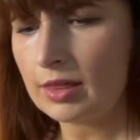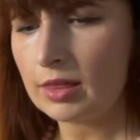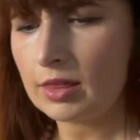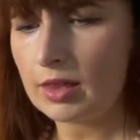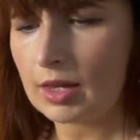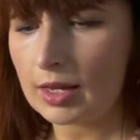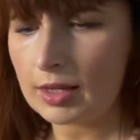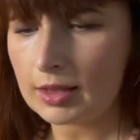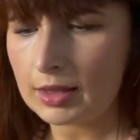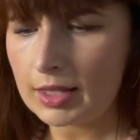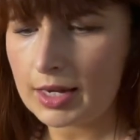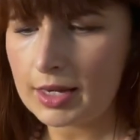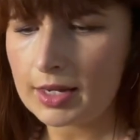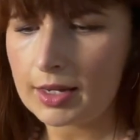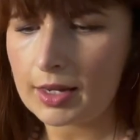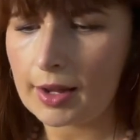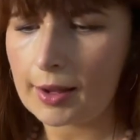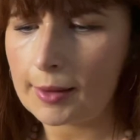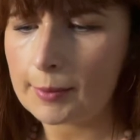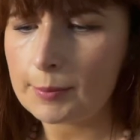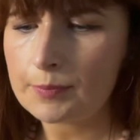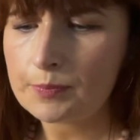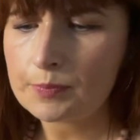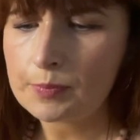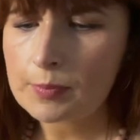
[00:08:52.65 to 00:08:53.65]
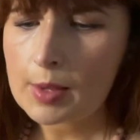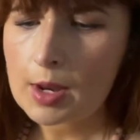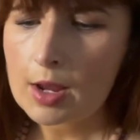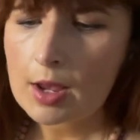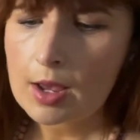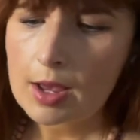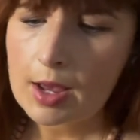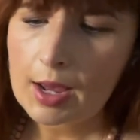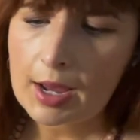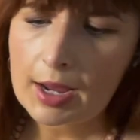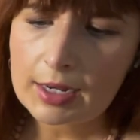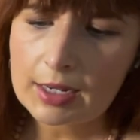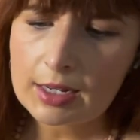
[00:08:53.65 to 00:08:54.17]
I like it.
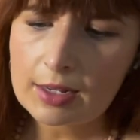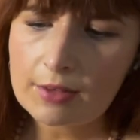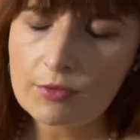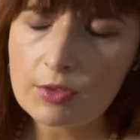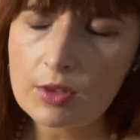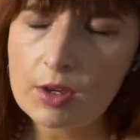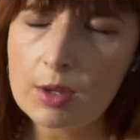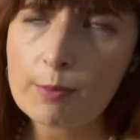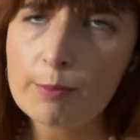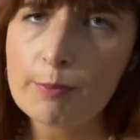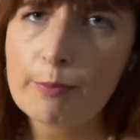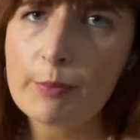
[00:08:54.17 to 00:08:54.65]
I'd give the